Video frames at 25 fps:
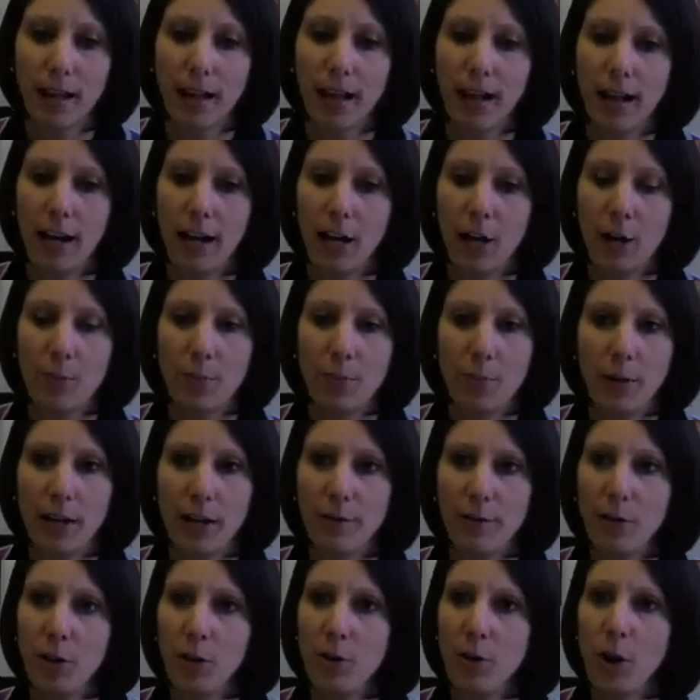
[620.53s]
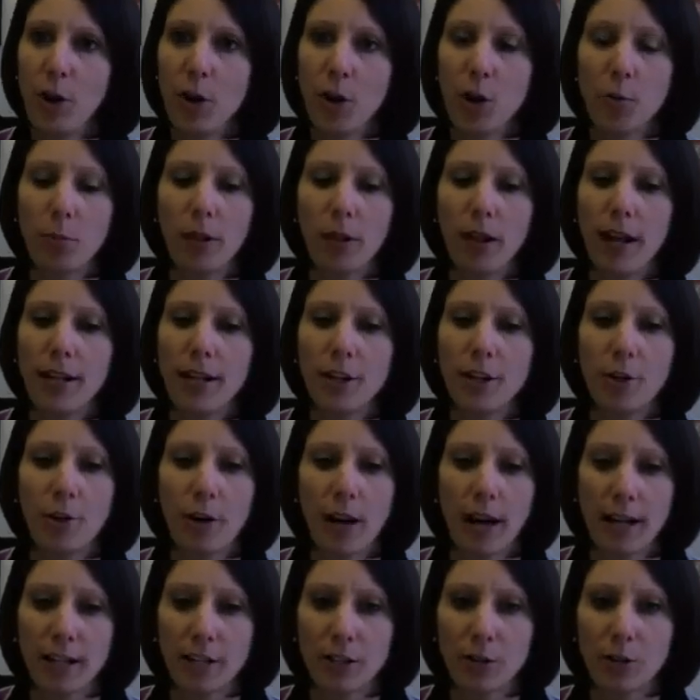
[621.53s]
Um, but if you know you're applying to
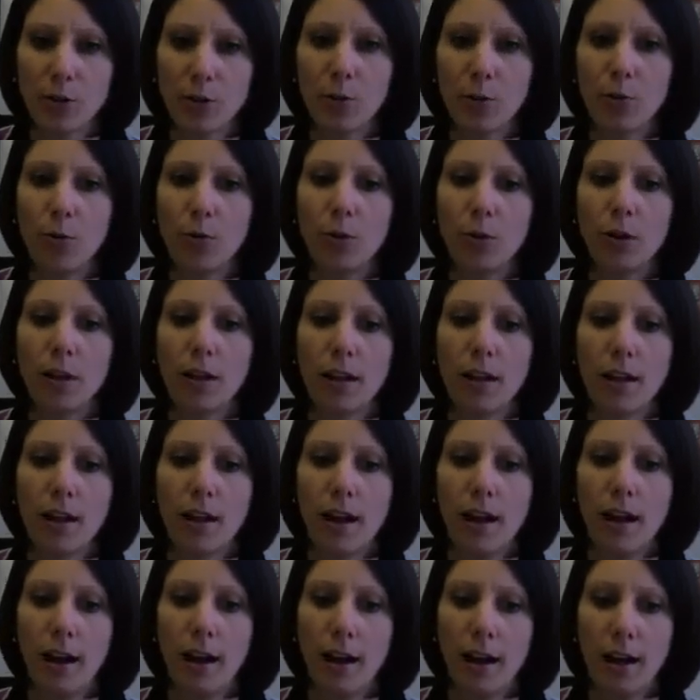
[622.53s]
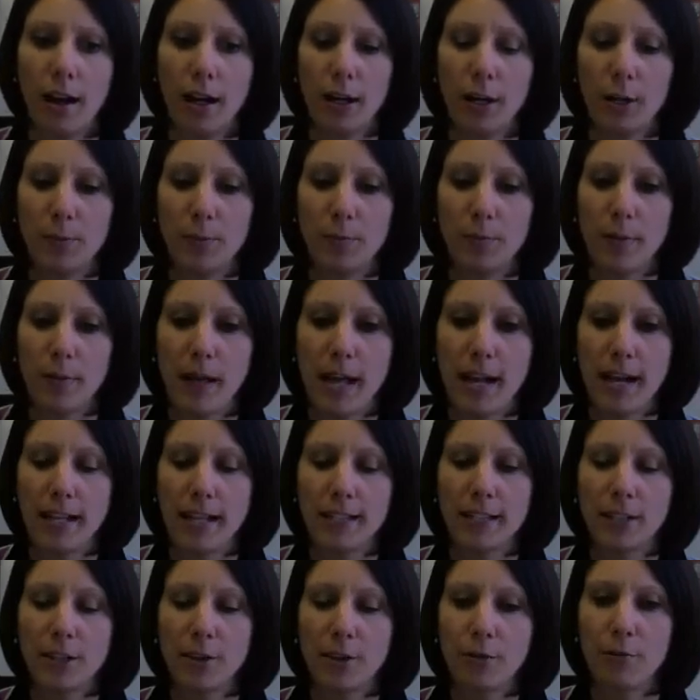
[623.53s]
grad school um, and
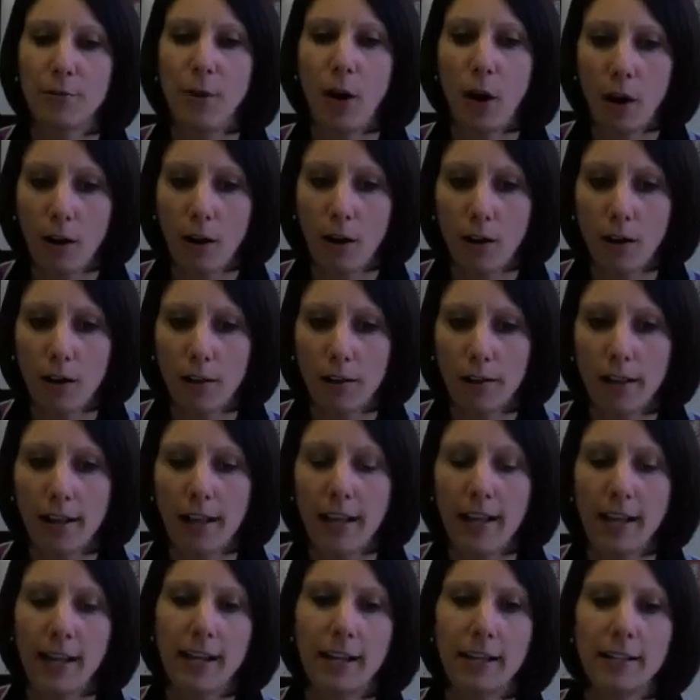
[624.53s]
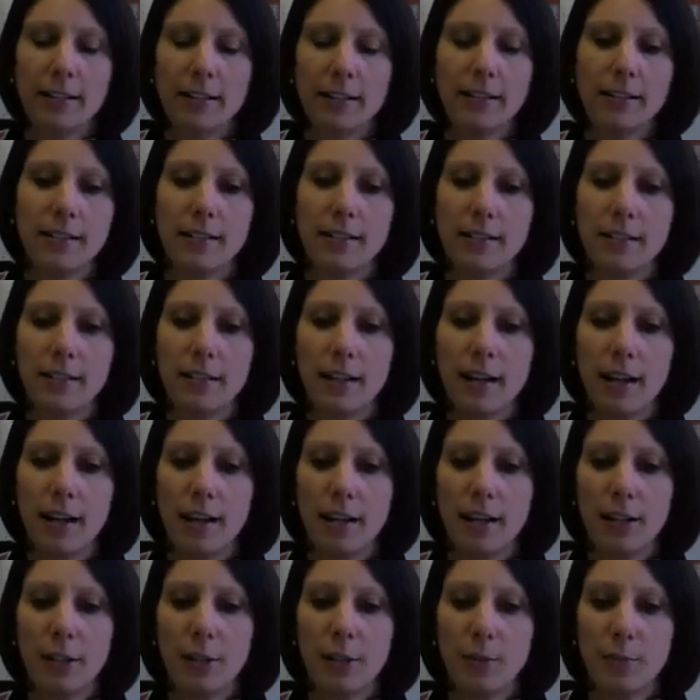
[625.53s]
it's the fall and
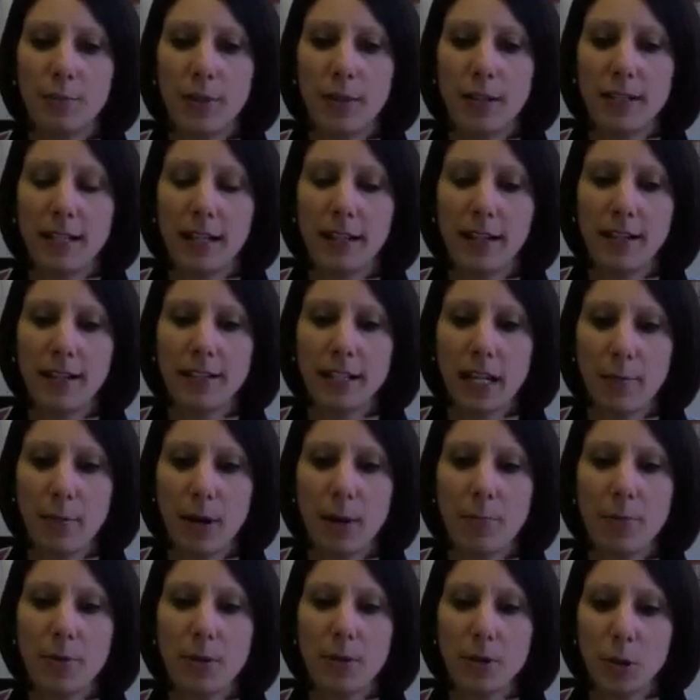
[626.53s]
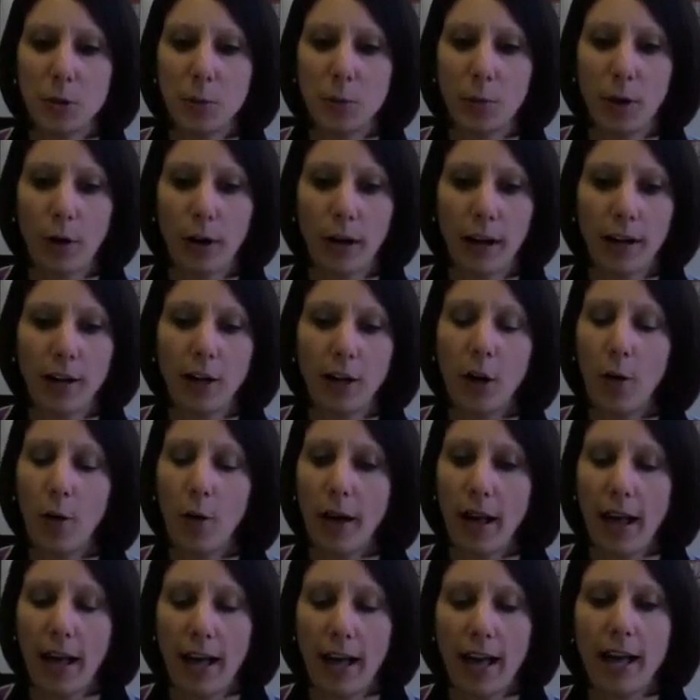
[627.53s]
um, the deadline's coming up in the spring, go
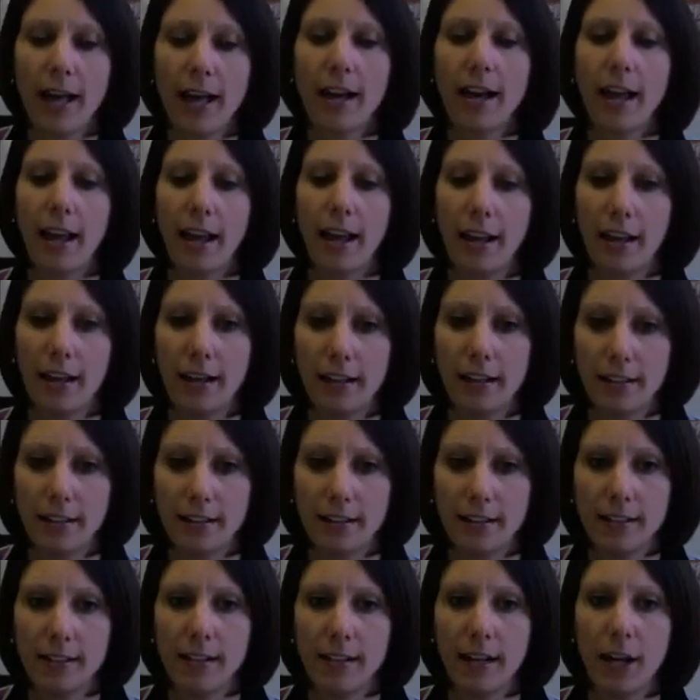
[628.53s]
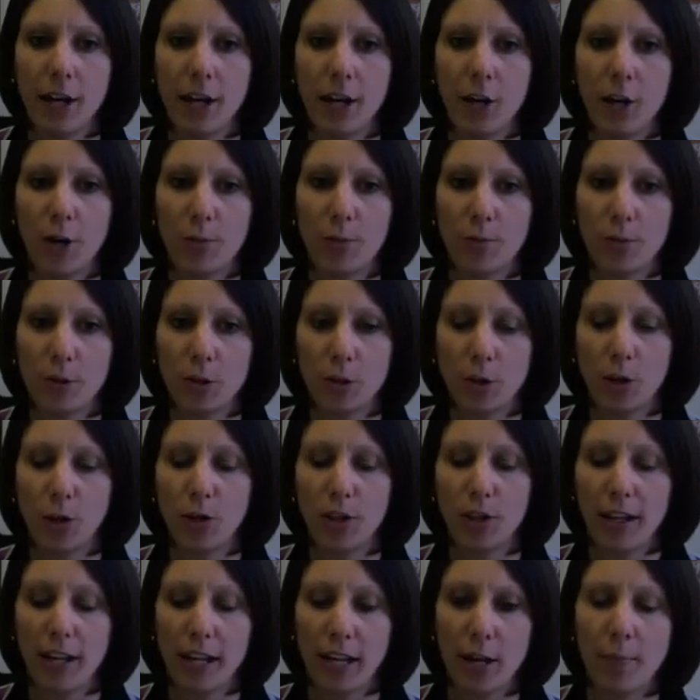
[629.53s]
ahead and um, start
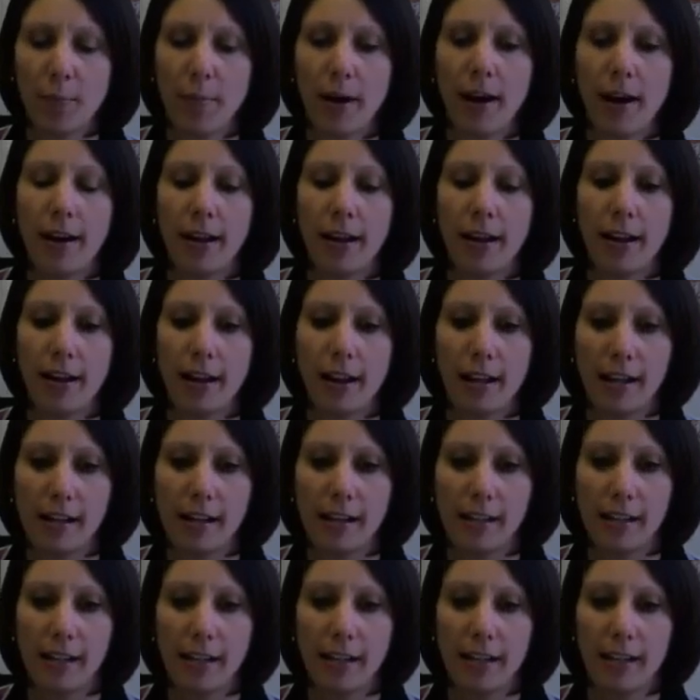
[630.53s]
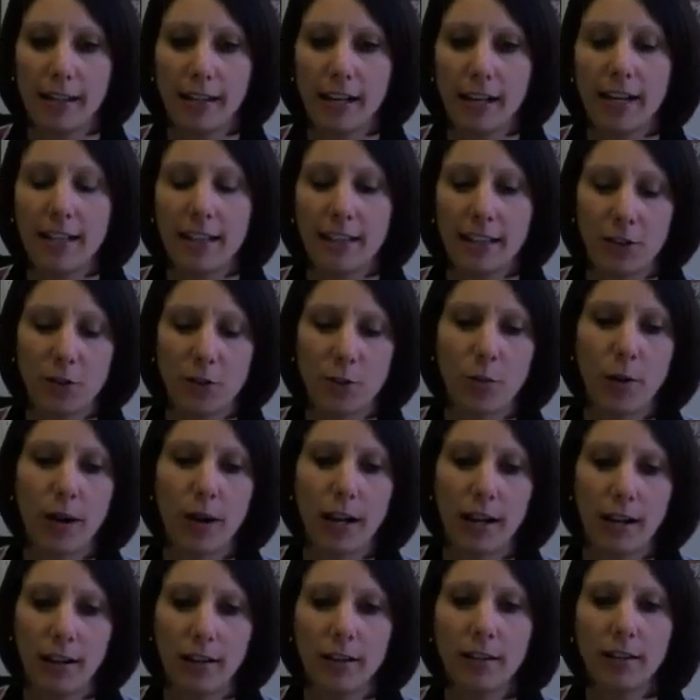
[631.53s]
thinking about it and, and getting things
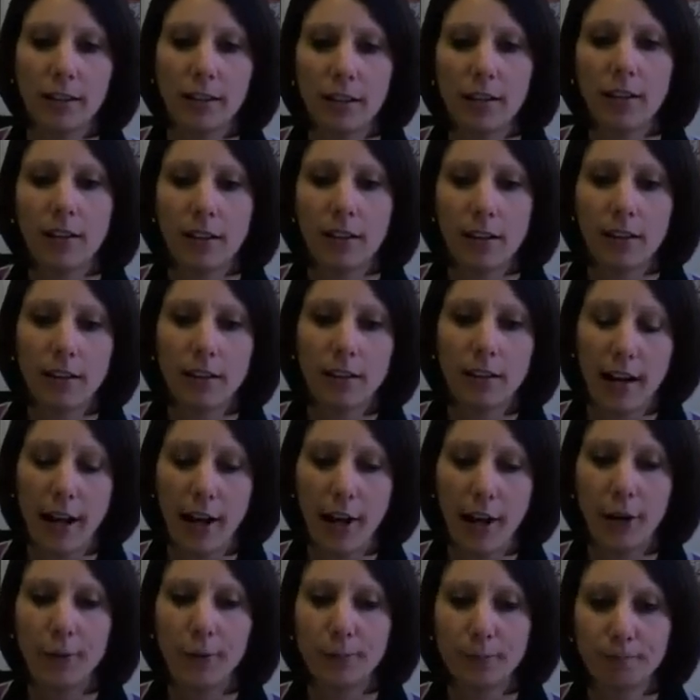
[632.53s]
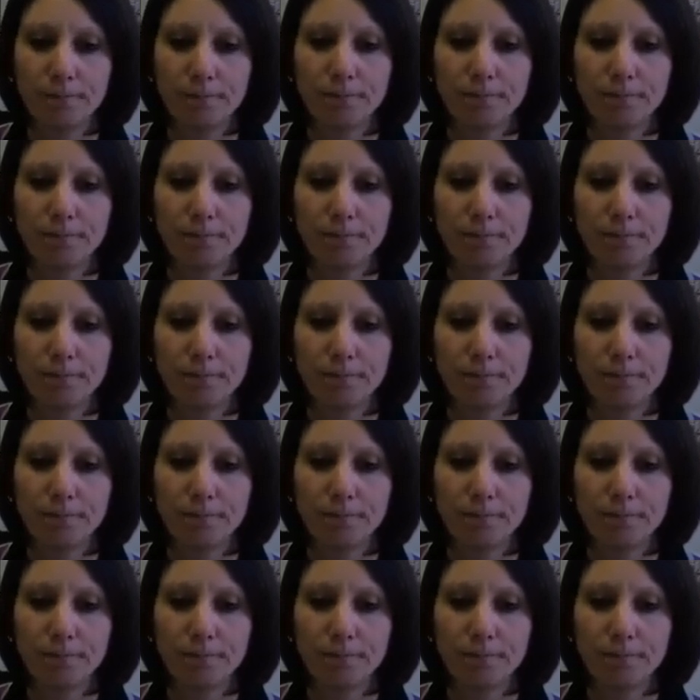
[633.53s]
ready now.